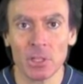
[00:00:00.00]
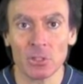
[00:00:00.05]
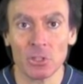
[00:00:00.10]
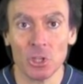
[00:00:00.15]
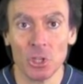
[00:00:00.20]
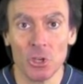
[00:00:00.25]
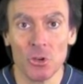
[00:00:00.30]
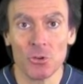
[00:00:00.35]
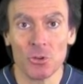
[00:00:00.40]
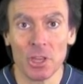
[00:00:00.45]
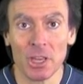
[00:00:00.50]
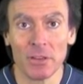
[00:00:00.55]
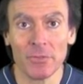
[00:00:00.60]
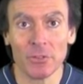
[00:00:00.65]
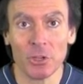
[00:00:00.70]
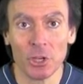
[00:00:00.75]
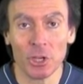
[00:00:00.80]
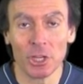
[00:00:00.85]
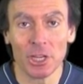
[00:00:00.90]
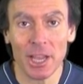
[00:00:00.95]
Do you
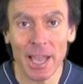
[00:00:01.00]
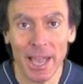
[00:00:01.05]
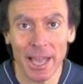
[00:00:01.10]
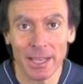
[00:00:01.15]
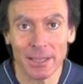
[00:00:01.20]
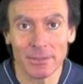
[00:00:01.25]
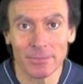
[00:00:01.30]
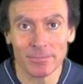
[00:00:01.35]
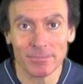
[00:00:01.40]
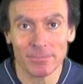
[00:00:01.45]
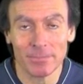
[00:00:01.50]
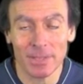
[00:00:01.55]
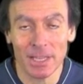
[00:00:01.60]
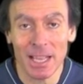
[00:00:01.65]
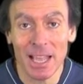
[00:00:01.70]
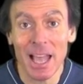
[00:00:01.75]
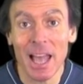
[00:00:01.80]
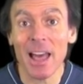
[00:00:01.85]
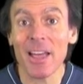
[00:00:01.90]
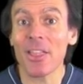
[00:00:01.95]
give good head?
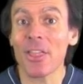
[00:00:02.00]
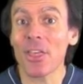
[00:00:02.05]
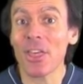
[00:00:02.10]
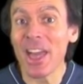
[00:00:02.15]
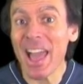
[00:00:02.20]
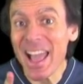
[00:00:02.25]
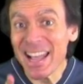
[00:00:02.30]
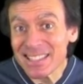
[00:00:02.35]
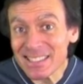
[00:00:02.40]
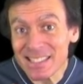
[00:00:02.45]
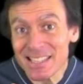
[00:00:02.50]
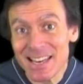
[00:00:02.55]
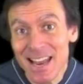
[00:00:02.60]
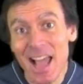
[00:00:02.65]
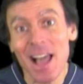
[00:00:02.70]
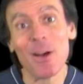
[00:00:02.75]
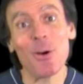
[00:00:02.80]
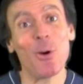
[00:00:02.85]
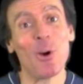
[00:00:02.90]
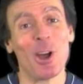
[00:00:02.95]
That's
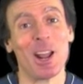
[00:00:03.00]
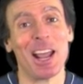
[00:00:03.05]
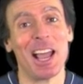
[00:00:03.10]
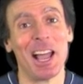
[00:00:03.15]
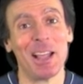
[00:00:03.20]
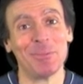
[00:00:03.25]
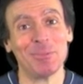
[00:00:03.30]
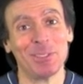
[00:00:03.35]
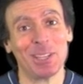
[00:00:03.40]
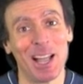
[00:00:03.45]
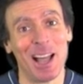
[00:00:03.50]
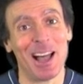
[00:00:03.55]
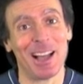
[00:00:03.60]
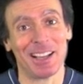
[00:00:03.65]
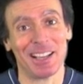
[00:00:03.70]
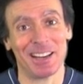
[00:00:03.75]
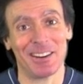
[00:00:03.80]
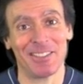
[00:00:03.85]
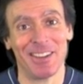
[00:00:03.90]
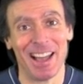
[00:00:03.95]
not what I'm
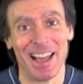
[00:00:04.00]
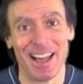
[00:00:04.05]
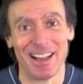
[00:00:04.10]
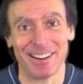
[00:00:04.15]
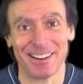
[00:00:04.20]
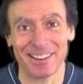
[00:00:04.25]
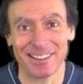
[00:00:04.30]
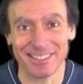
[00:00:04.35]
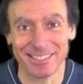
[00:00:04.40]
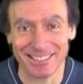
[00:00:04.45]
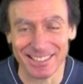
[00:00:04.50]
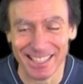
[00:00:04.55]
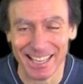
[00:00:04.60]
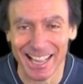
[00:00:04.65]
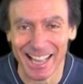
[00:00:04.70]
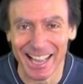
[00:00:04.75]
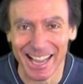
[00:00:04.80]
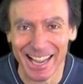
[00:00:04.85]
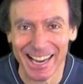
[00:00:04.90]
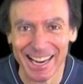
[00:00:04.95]
talking about,
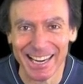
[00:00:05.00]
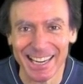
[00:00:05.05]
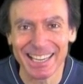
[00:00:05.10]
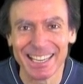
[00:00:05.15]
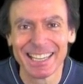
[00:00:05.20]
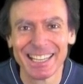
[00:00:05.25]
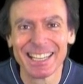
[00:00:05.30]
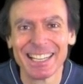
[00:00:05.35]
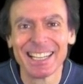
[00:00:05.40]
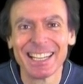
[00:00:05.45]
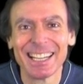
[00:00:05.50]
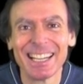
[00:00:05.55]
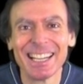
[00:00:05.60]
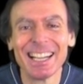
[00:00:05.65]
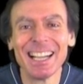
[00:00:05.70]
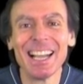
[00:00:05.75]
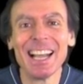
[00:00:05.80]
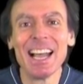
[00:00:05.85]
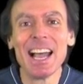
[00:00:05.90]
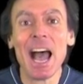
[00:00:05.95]
okay?
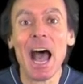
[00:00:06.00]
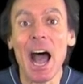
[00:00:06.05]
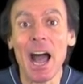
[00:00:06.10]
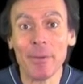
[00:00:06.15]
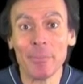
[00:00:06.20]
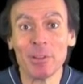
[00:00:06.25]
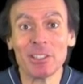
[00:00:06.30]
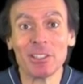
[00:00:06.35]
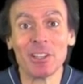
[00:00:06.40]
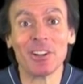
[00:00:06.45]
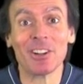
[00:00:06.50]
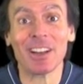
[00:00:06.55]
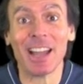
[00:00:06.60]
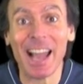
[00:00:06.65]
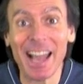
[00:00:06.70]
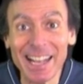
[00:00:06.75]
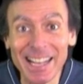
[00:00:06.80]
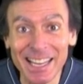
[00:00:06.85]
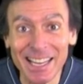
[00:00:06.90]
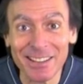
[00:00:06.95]
I've been told
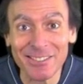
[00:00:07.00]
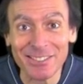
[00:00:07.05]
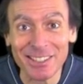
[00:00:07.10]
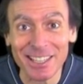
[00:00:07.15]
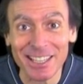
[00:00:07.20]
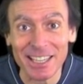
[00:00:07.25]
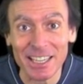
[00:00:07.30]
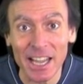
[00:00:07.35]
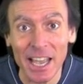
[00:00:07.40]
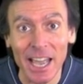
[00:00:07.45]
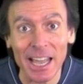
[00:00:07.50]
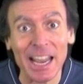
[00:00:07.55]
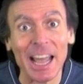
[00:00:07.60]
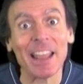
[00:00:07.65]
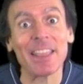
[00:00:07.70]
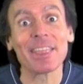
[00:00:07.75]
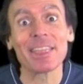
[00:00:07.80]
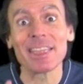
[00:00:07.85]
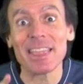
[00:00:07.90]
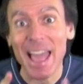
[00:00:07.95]
I give good head,
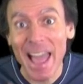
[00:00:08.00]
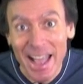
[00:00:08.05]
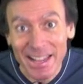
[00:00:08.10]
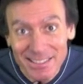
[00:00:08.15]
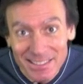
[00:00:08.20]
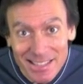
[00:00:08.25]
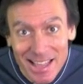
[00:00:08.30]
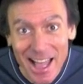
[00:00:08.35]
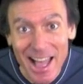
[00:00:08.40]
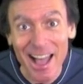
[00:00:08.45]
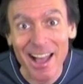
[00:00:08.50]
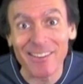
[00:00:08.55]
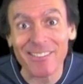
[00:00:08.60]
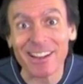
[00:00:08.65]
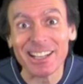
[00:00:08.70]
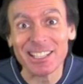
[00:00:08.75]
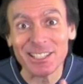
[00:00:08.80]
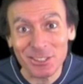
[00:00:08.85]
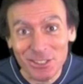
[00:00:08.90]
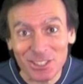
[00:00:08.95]
and that's not
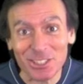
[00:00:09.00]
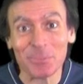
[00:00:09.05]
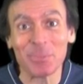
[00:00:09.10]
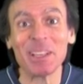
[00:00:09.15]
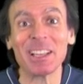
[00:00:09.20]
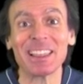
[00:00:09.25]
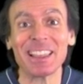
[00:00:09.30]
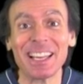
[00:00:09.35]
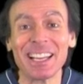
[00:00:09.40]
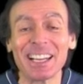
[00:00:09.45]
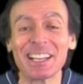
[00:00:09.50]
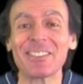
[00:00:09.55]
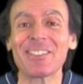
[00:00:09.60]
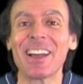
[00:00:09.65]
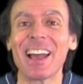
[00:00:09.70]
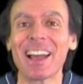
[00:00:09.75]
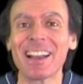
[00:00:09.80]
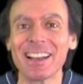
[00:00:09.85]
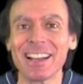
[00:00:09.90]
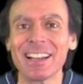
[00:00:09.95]
what you should be thinking
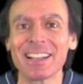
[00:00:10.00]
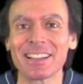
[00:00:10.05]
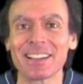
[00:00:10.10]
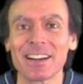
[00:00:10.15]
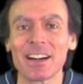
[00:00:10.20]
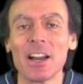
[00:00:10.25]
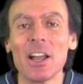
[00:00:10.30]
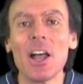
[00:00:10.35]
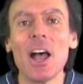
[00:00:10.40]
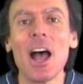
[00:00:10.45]
about either.